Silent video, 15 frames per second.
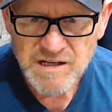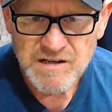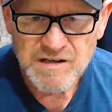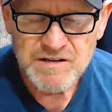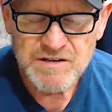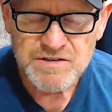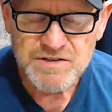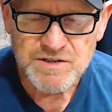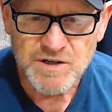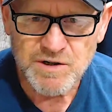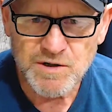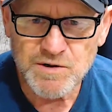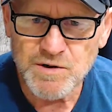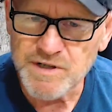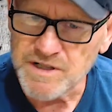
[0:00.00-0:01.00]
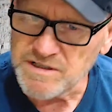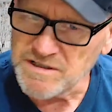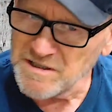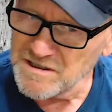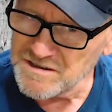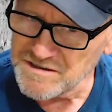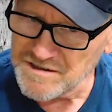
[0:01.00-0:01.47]
So it
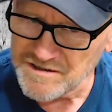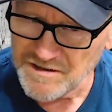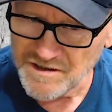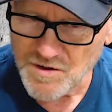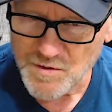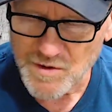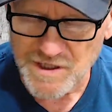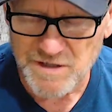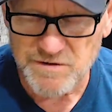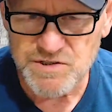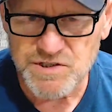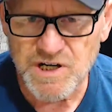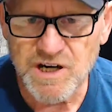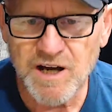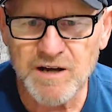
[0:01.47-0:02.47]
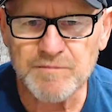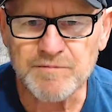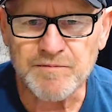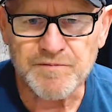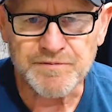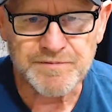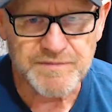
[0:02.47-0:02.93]
does a quicker job.
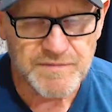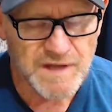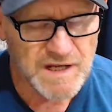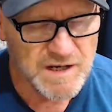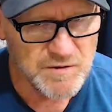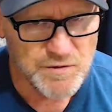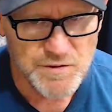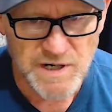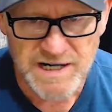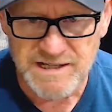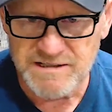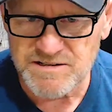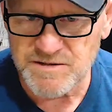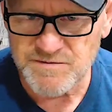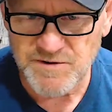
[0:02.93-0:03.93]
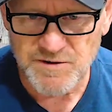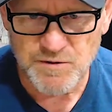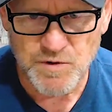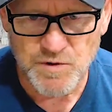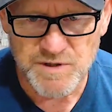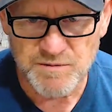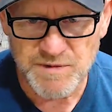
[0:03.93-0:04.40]
It rattles them for
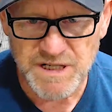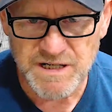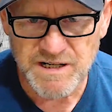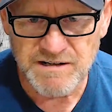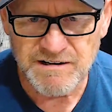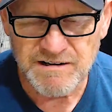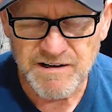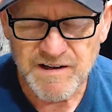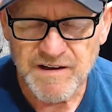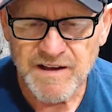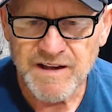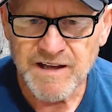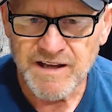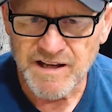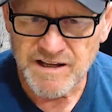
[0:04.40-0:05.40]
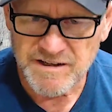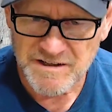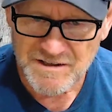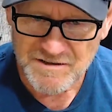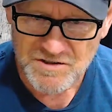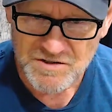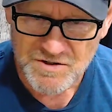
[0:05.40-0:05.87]
1 minute, and
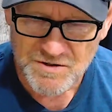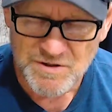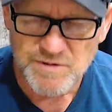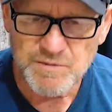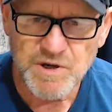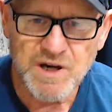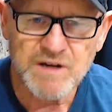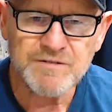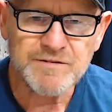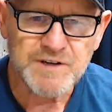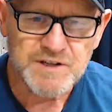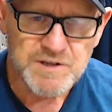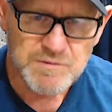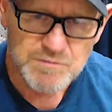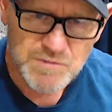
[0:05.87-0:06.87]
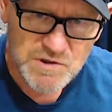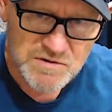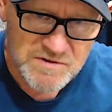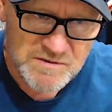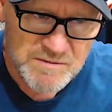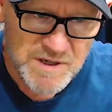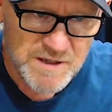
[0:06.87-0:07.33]
then you turn them off and you
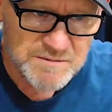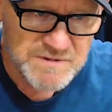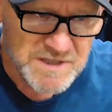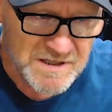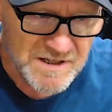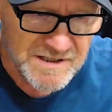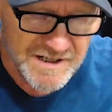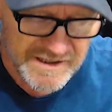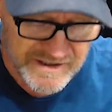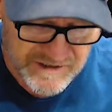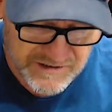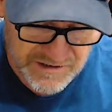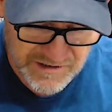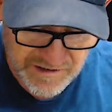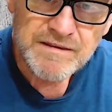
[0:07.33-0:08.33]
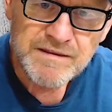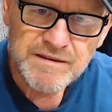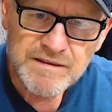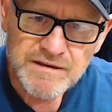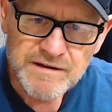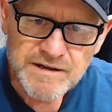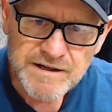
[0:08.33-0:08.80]
move them up to the
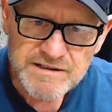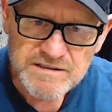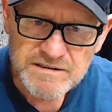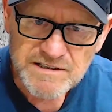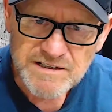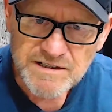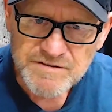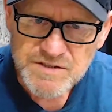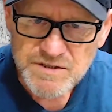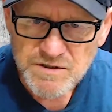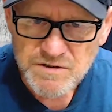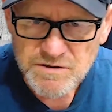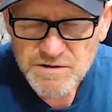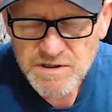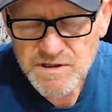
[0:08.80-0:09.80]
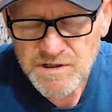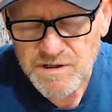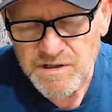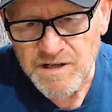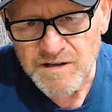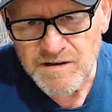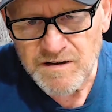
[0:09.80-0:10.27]
next lift. So
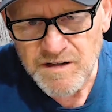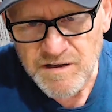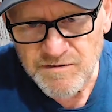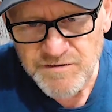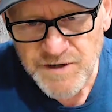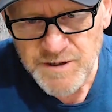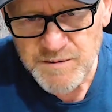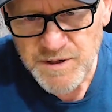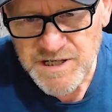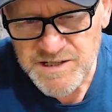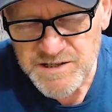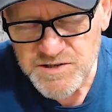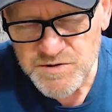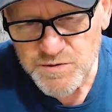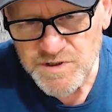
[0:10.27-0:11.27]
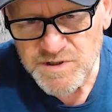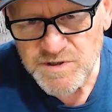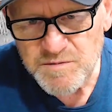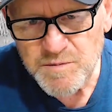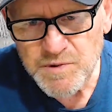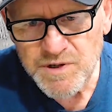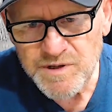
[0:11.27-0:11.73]
vibrating is really
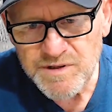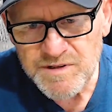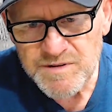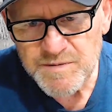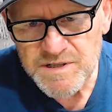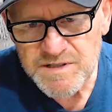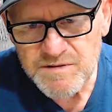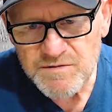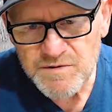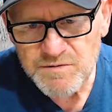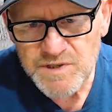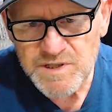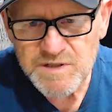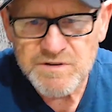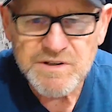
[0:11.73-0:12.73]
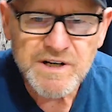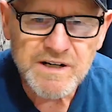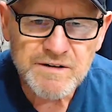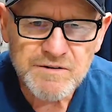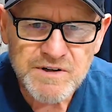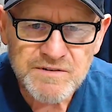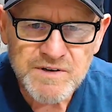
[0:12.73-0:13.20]
important, especially when we do
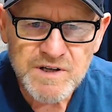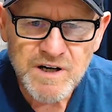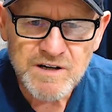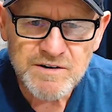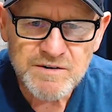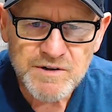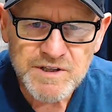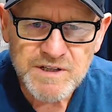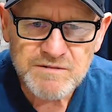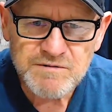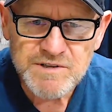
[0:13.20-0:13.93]
decorative concrete.